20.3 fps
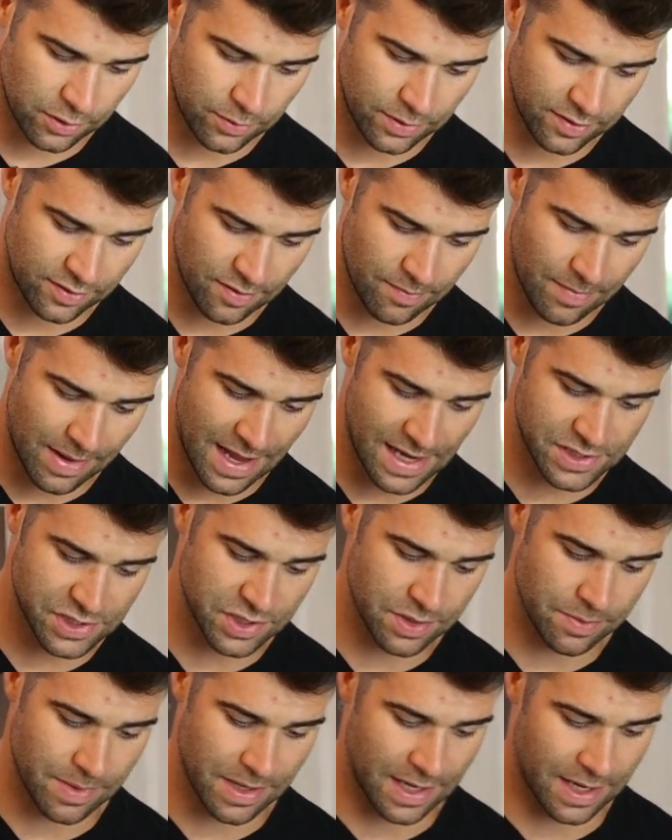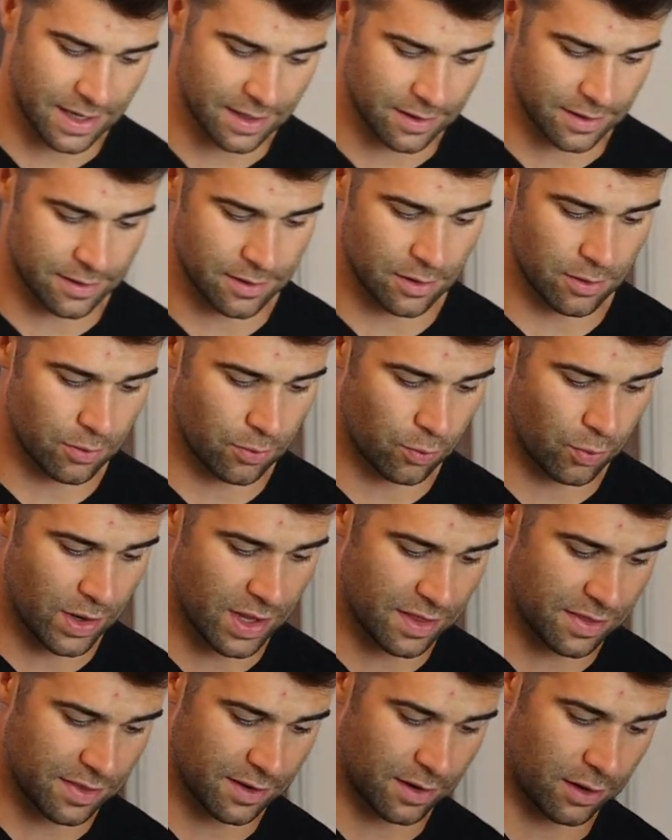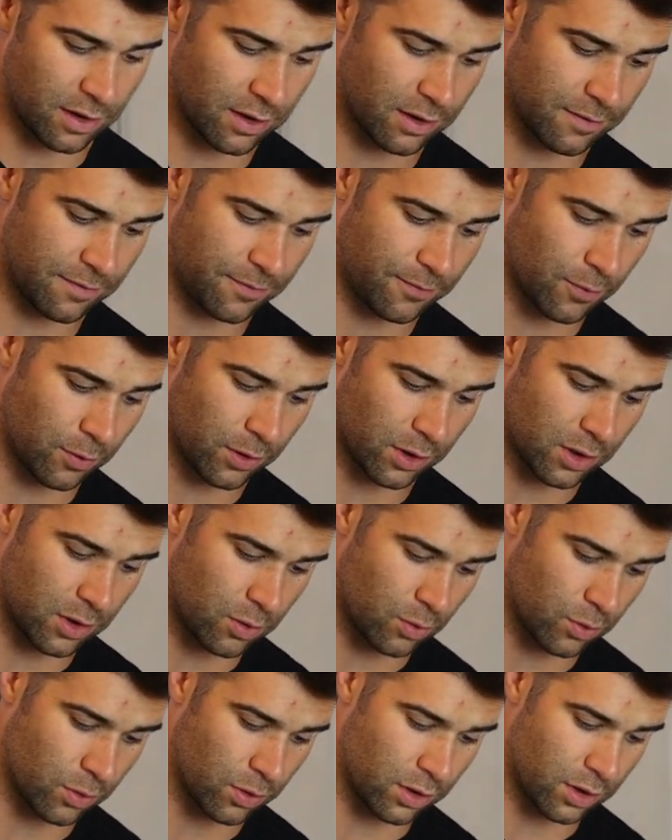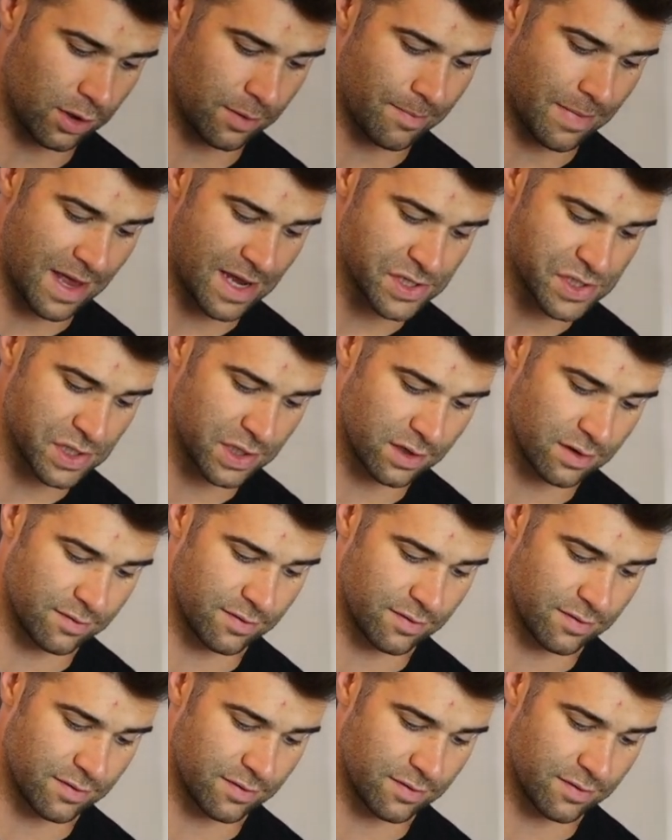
going to mash the banana with our fork or our mashing